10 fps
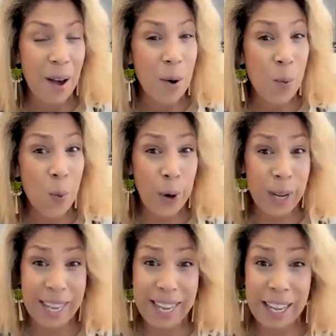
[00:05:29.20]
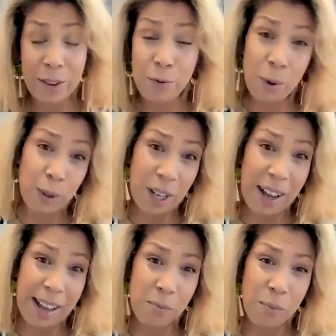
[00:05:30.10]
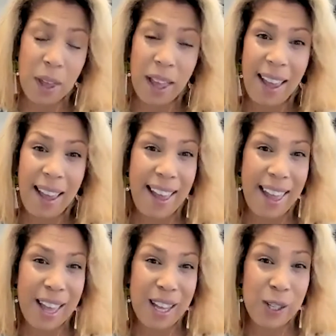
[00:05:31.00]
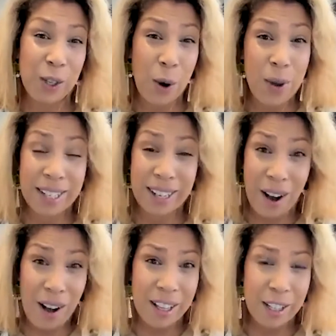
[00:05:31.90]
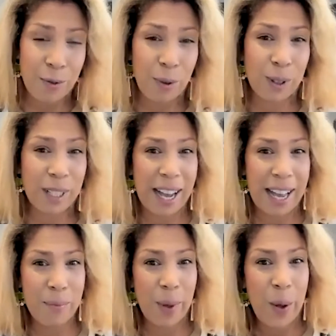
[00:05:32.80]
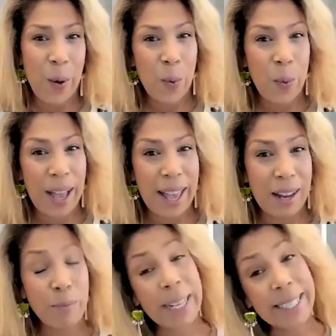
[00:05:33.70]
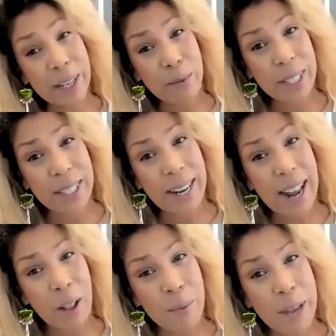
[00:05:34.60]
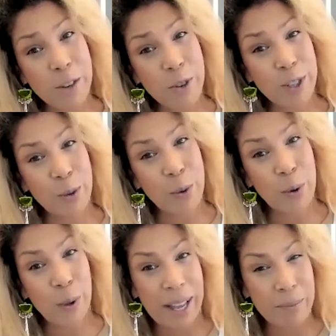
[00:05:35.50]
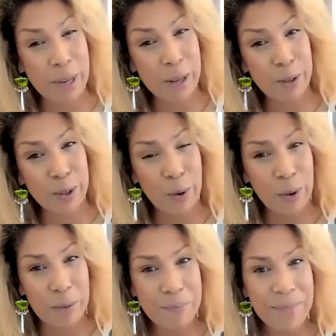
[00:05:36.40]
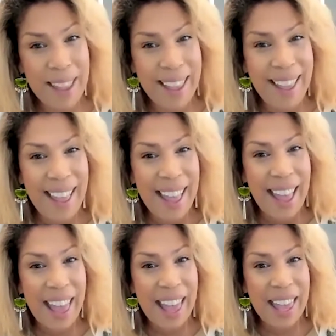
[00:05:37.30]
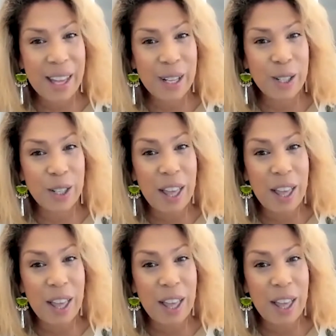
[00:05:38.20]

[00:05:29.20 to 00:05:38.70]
working full time and going to college full time when my son was in elementary school and middle school. And